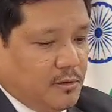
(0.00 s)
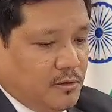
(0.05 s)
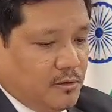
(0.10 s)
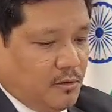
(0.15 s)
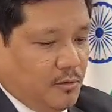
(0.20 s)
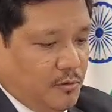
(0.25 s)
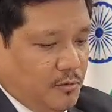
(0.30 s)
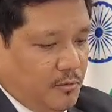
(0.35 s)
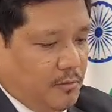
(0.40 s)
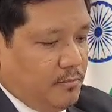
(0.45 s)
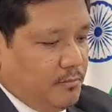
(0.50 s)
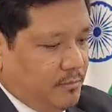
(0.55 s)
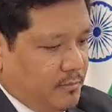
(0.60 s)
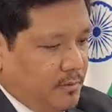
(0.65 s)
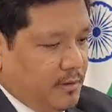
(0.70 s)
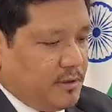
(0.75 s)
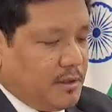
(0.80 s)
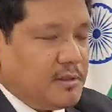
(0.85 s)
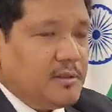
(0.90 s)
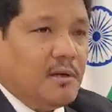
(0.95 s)
So
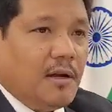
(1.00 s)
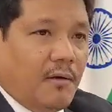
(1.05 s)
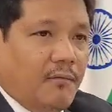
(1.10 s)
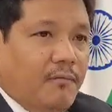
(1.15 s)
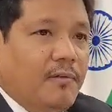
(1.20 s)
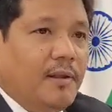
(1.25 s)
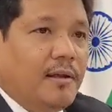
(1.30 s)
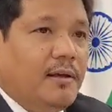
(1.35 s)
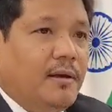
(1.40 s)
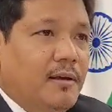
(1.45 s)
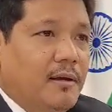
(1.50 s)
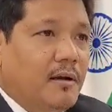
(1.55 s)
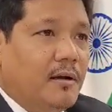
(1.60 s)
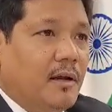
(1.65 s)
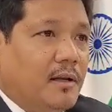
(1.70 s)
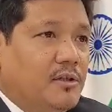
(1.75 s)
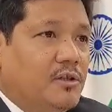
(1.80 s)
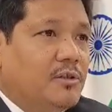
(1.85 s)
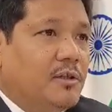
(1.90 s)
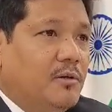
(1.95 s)
this is roughly in a
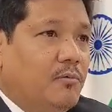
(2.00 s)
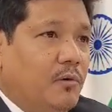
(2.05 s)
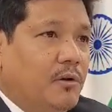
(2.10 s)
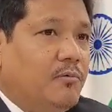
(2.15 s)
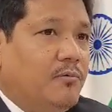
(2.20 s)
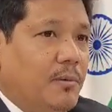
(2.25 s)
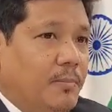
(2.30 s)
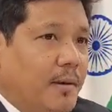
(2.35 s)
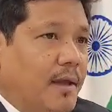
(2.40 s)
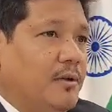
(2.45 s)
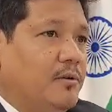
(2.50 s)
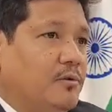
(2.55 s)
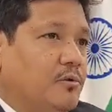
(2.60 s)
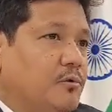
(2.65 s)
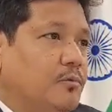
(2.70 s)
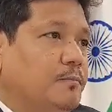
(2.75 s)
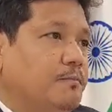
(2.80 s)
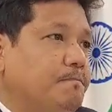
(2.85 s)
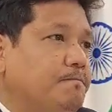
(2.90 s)
nutshell what we plan to do.